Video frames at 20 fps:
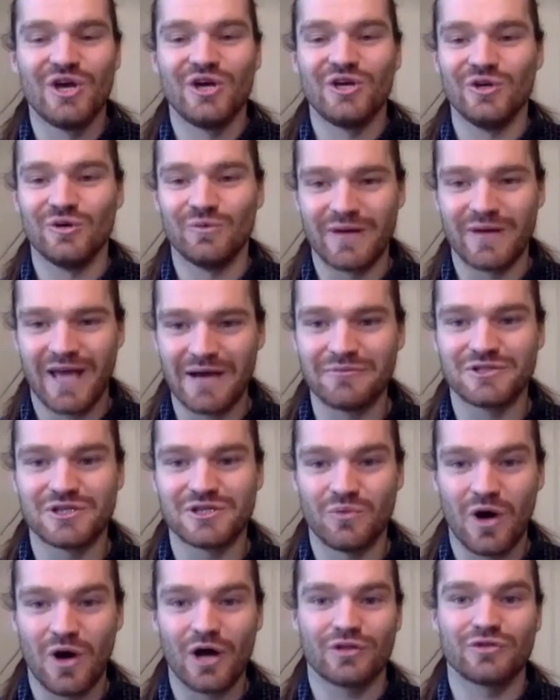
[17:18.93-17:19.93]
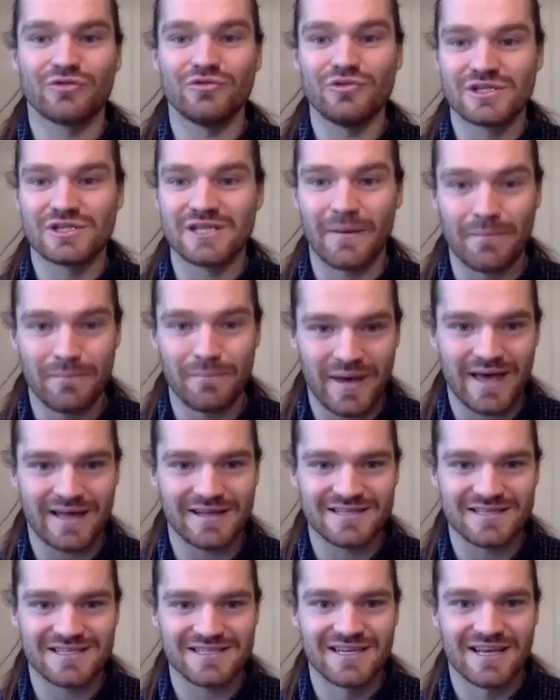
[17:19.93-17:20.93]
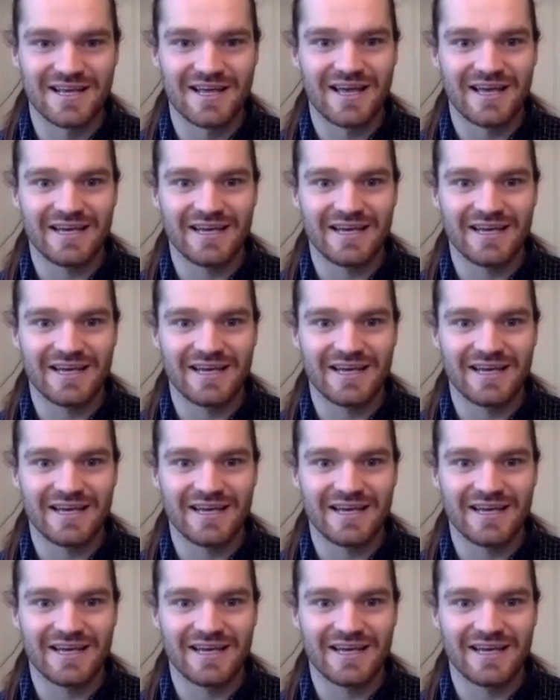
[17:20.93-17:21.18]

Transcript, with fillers: You'll be able to work through some bits.